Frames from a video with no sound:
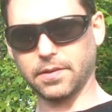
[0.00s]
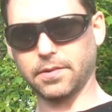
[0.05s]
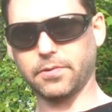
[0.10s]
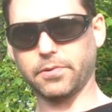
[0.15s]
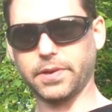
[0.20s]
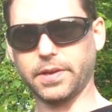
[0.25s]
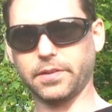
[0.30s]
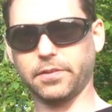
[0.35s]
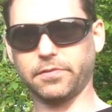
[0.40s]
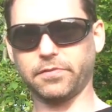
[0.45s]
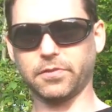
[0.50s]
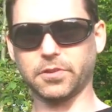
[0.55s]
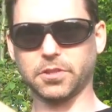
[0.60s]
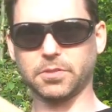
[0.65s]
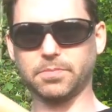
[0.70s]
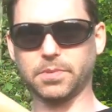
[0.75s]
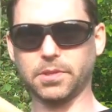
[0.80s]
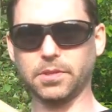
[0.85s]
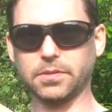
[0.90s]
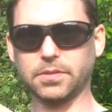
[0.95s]
Gränsfors
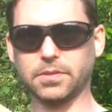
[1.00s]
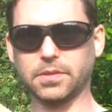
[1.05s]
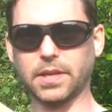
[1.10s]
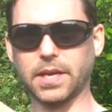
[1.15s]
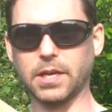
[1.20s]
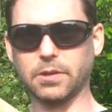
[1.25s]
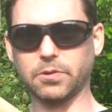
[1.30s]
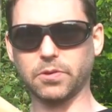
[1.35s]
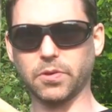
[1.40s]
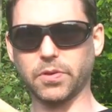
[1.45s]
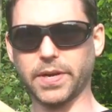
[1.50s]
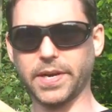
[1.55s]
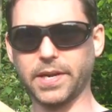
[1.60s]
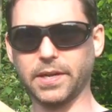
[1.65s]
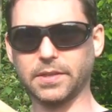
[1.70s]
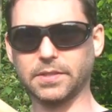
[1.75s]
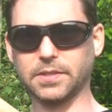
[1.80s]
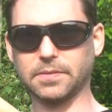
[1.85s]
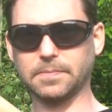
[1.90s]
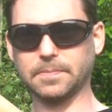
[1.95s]
Bruks outdoor
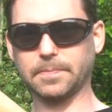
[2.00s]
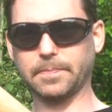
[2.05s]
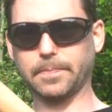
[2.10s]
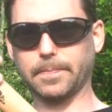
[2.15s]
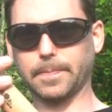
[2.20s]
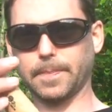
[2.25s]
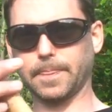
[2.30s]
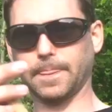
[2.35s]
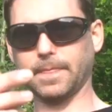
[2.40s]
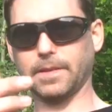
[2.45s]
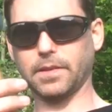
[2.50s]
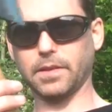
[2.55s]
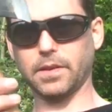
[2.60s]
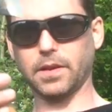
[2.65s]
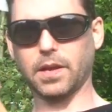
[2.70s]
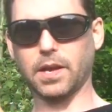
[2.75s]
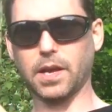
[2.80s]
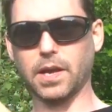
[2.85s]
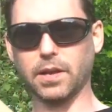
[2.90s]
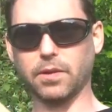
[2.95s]
axe,
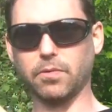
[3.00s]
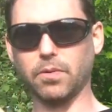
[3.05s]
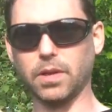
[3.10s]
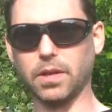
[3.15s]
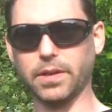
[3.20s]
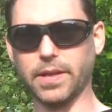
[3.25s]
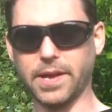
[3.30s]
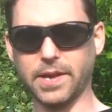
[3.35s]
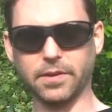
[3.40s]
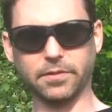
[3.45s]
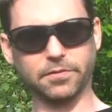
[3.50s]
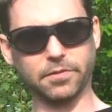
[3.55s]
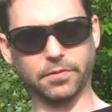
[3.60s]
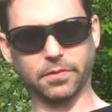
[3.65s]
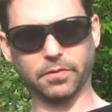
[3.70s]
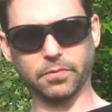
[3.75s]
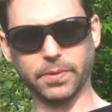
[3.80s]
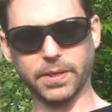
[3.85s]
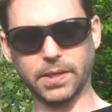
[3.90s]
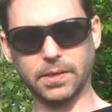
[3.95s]
high quality axe from
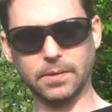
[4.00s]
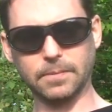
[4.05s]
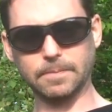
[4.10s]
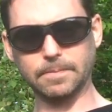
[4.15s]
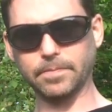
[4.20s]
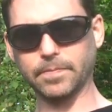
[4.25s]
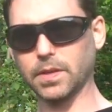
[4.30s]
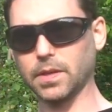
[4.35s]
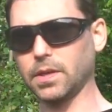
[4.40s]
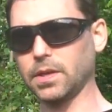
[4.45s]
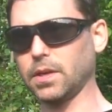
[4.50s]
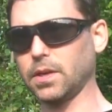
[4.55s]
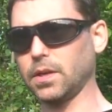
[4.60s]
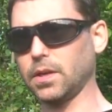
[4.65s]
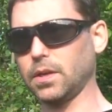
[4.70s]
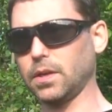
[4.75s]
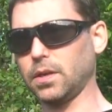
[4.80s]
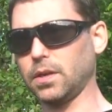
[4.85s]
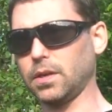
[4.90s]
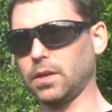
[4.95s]
Sweden,
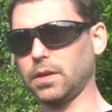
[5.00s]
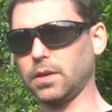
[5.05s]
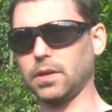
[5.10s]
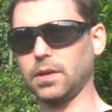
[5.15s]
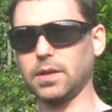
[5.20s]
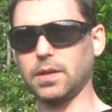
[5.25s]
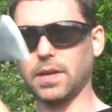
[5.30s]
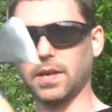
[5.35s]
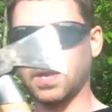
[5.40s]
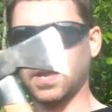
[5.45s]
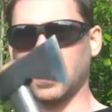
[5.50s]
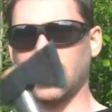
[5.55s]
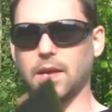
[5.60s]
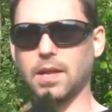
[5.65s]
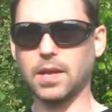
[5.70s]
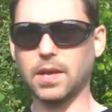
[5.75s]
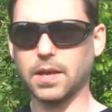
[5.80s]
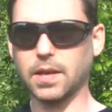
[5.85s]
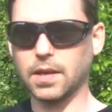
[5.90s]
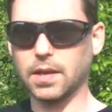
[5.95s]

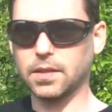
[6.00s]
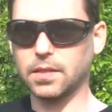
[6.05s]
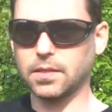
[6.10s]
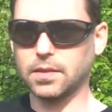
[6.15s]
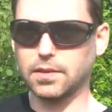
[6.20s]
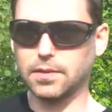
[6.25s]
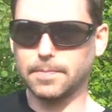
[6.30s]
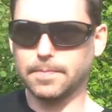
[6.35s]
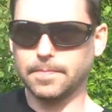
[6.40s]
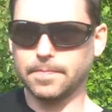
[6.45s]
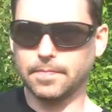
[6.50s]
and I got the